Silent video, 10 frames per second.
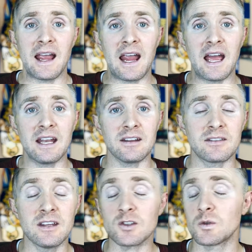
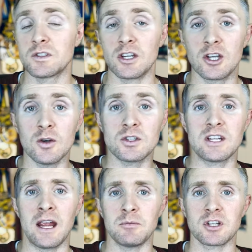And this was a
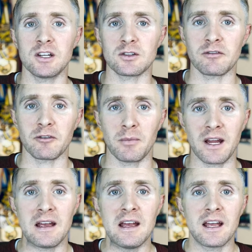huge game changer for
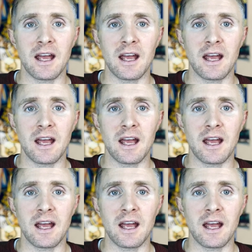me.